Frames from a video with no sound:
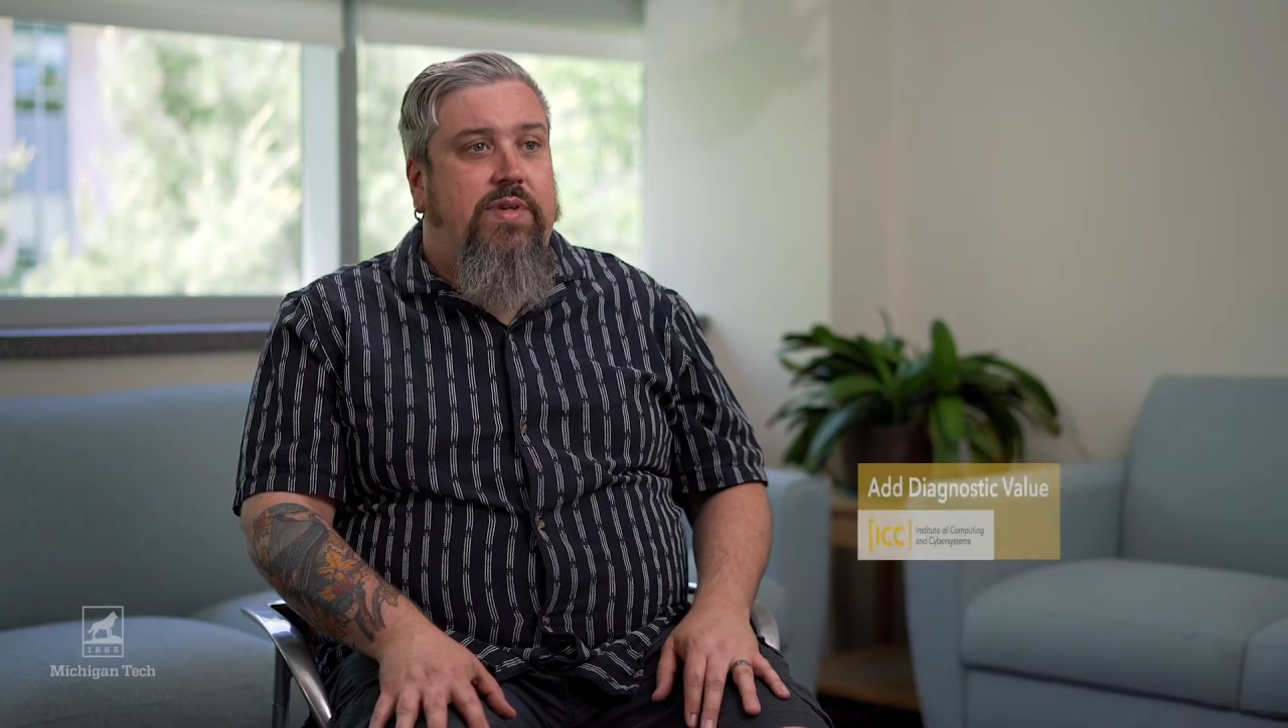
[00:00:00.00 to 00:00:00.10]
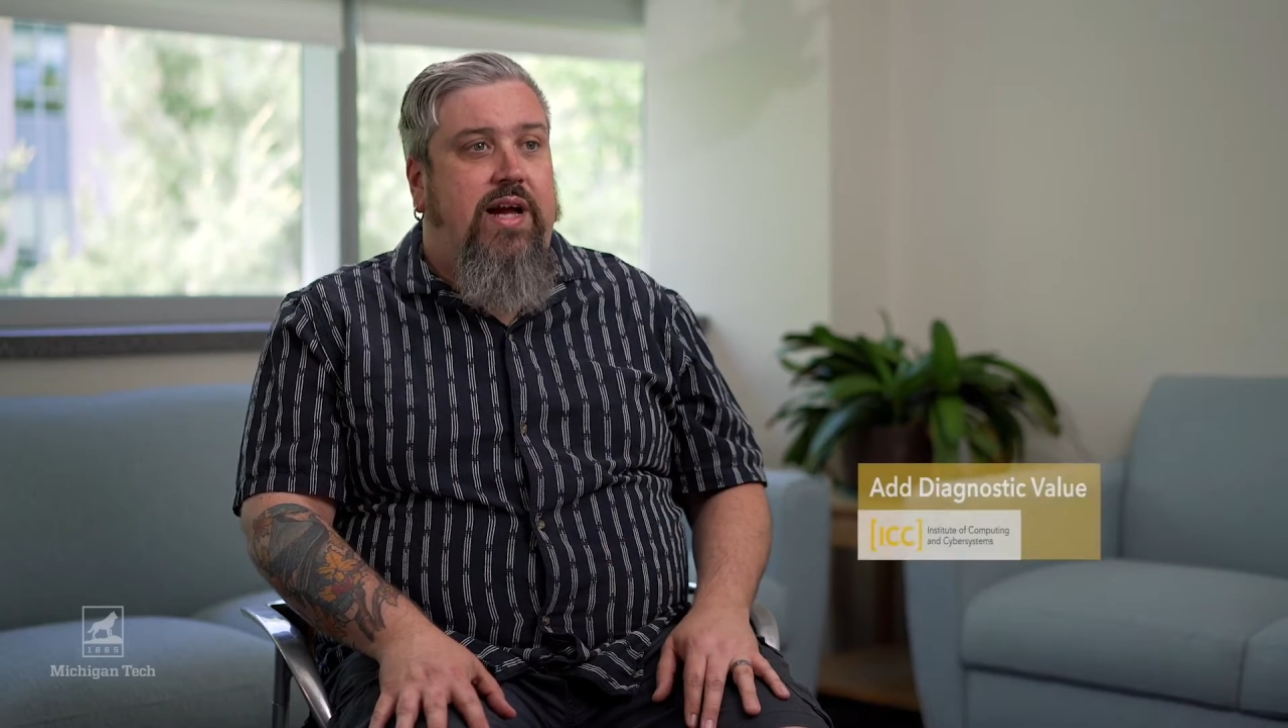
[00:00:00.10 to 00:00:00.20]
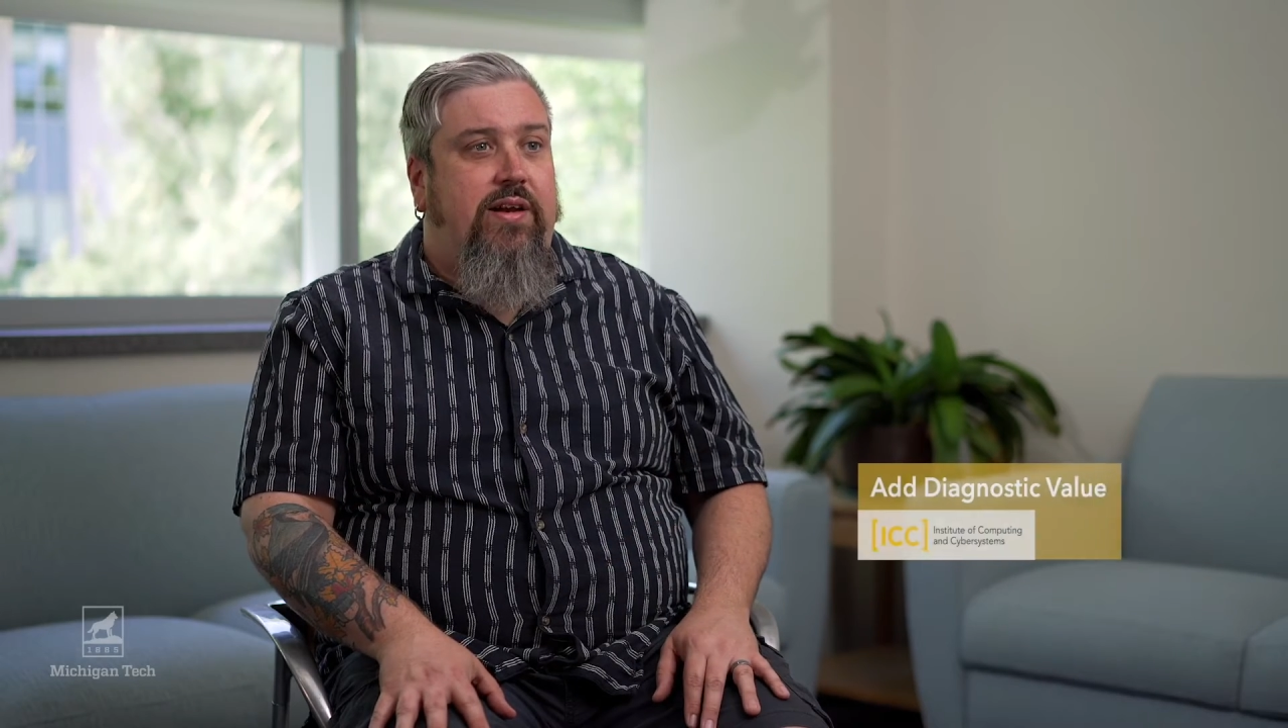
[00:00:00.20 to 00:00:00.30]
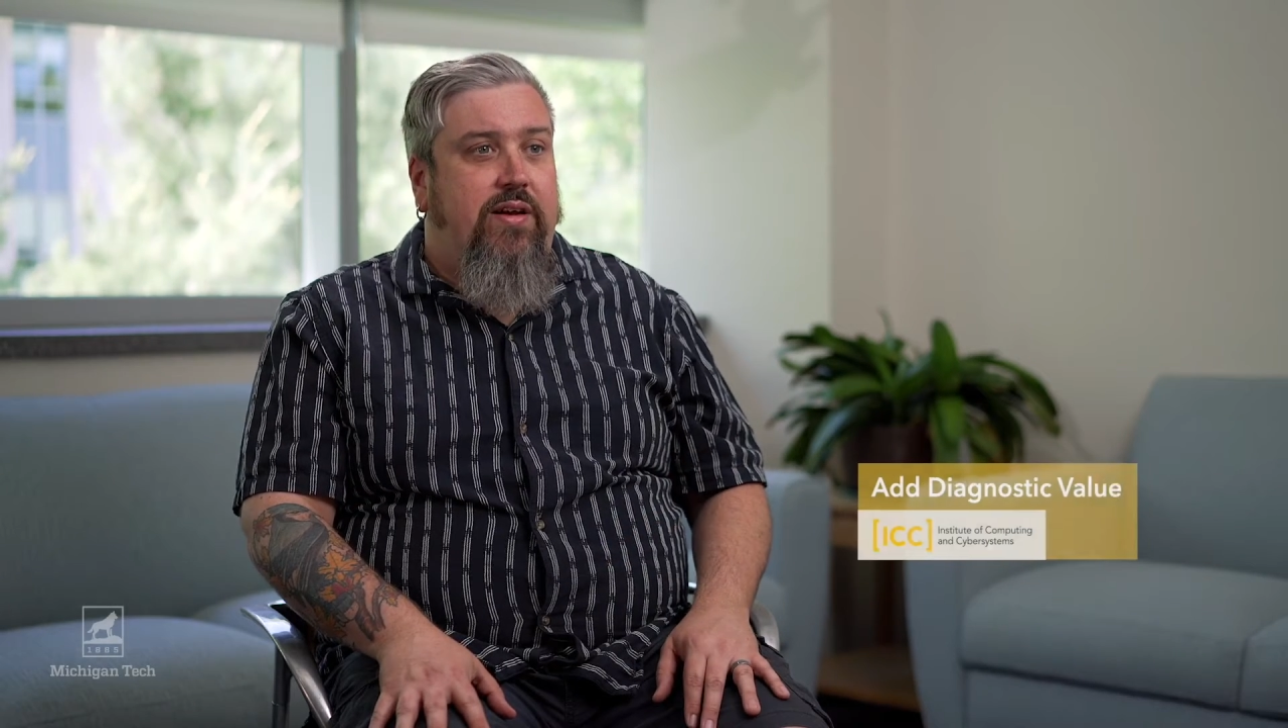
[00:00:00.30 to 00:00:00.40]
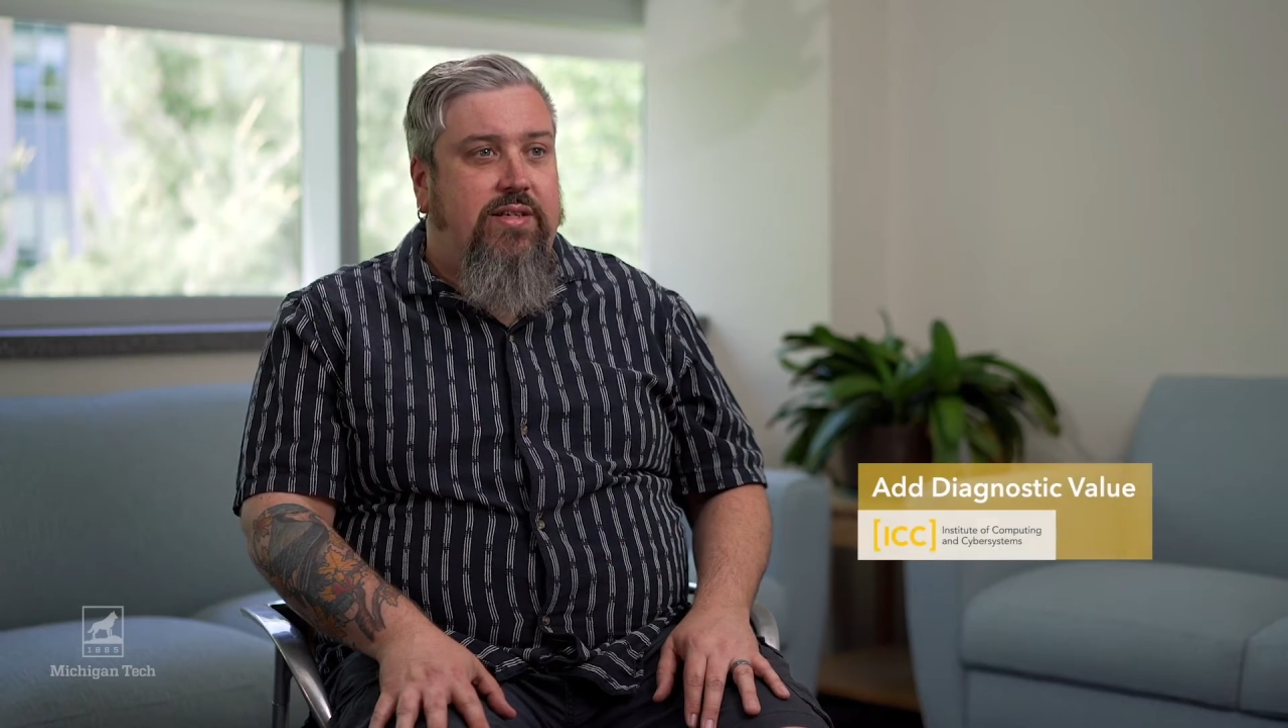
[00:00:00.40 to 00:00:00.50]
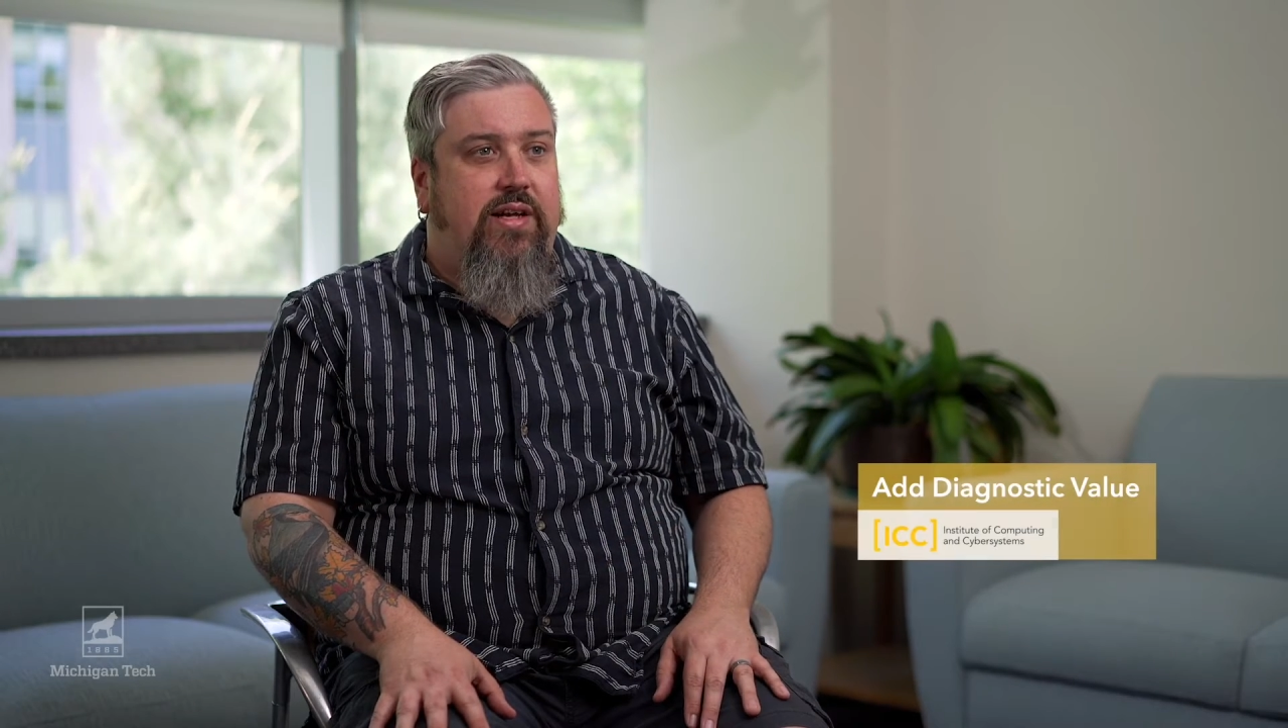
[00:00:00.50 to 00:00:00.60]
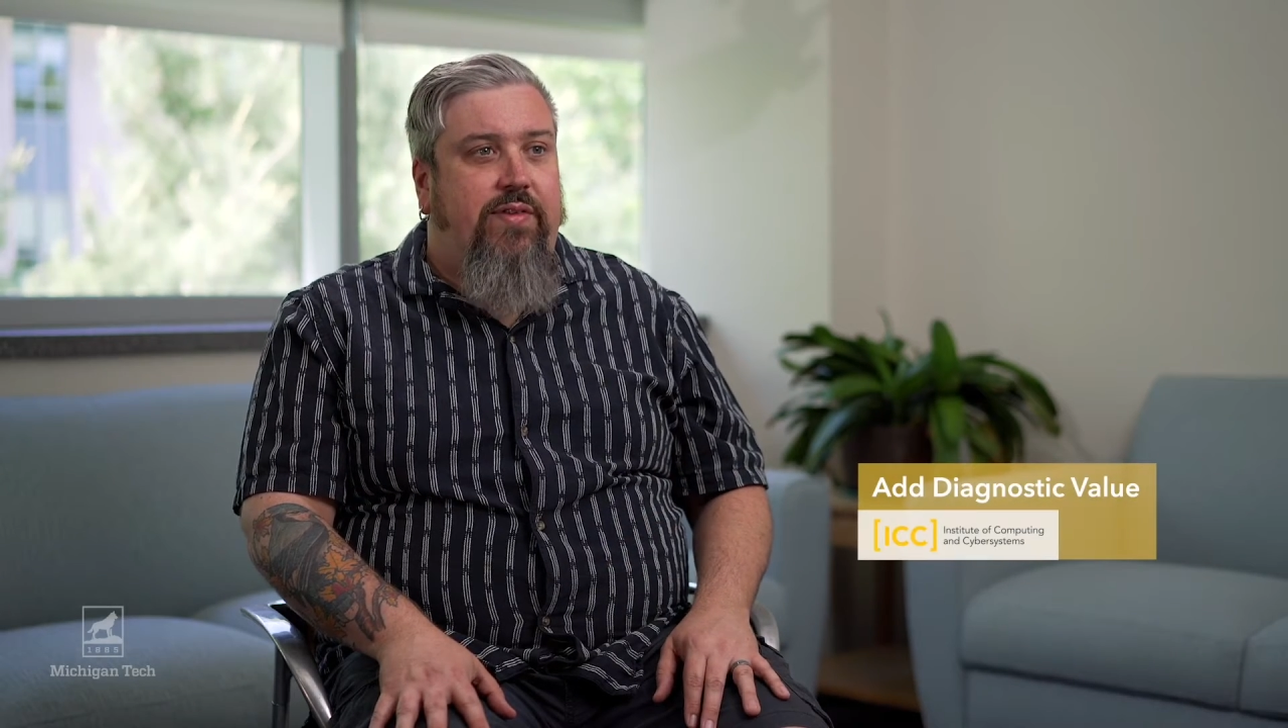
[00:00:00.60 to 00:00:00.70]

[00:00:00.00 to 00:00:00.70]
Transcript: diagnostic